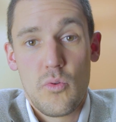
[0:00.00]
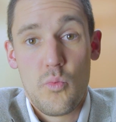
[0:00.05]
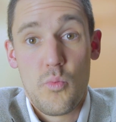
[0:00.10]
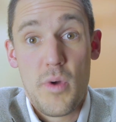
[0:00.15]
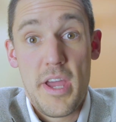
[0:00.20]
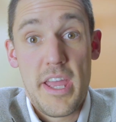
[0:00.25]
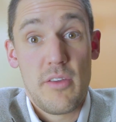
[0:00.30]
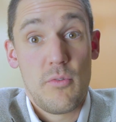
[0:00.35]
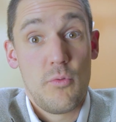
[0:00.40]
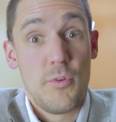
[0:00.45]

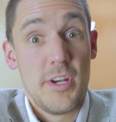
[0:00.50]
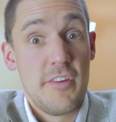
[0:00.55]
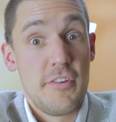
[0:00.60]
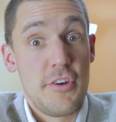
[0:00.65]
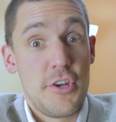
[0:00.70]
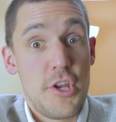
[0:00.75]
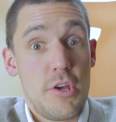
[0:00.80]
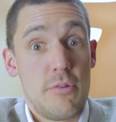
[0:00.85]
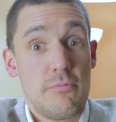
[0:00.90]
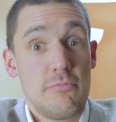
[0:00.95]
Wait, whatever
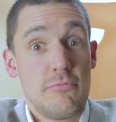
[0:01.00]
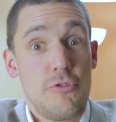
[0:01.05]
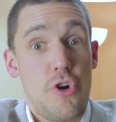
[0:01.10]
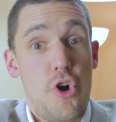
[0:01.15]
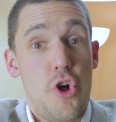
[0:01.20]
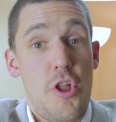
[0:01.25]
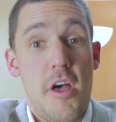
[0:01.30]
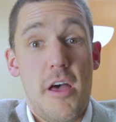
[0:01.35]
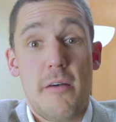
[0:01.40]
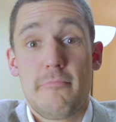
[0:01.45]
you do,
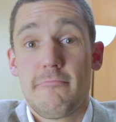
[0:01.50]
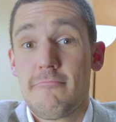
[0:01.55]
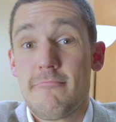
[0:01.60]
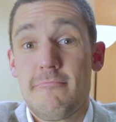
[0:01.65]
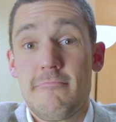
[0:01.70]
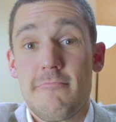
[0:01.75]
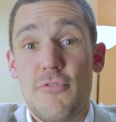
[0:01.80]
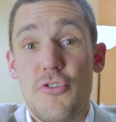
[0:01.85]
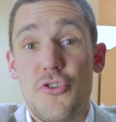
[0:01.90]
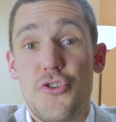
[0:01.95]
hold up.
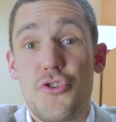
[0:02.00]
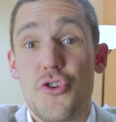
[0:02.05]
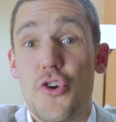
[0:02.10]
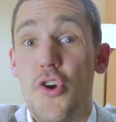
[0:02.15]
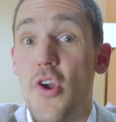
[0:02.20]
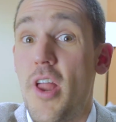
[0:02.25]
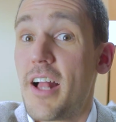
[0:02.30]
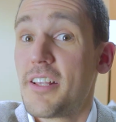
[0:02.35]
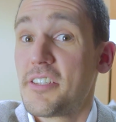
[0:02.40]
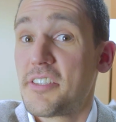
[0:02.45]

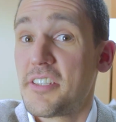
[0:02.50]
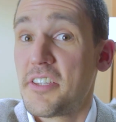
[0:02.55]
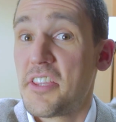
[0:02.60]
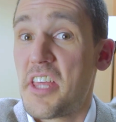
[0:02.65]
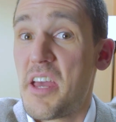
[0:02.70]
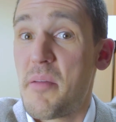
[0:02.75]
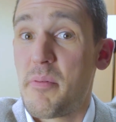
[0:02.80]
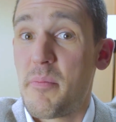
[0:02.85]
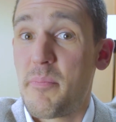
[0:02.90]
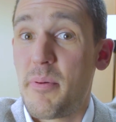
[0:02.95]
Do not send
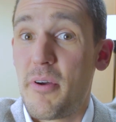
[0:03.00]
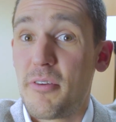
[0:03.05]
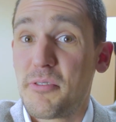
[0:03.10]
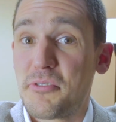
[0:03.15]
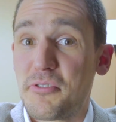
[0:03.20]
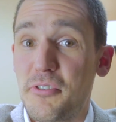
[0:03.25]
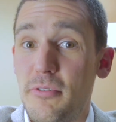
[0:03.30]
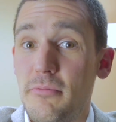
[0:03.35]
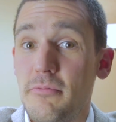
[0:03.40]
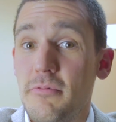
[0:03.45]
that
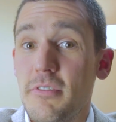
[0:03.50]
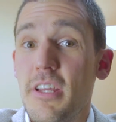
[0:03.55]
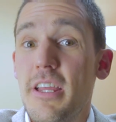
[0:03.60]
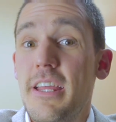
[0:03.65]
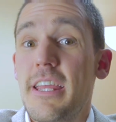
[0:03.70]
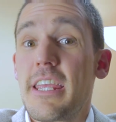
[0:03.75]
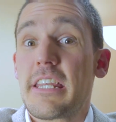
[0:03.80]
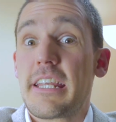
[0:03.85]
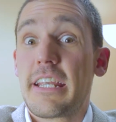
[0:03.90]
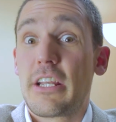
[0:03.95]
proposal.
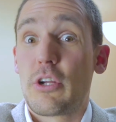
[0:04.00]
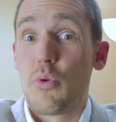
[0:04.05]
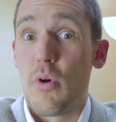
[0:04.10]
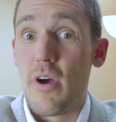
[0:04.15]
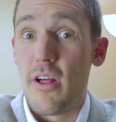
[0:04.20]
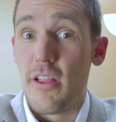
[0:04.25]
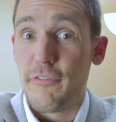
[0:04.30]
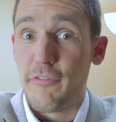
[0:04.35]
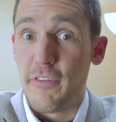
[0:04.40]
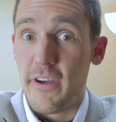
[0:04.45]
You need to
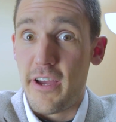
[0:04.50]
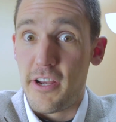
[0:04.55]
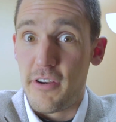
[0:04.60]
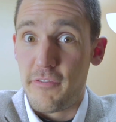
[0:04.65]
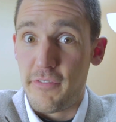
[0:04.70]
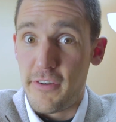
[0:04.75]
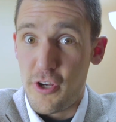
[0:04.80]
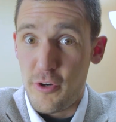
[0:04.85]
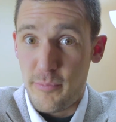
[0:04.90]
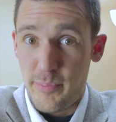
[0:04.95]
qualify your
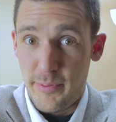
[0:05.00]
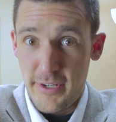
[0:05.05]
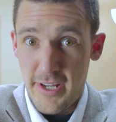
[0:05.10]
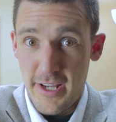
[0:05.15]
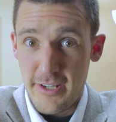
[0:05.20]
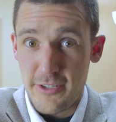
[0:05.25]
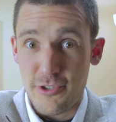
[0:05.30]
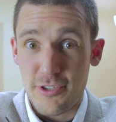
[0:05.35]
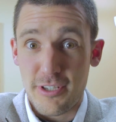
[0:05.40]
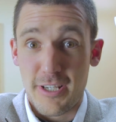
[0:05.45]
video
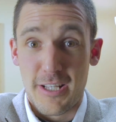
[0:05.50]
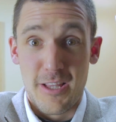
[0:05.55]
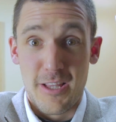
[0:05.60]
production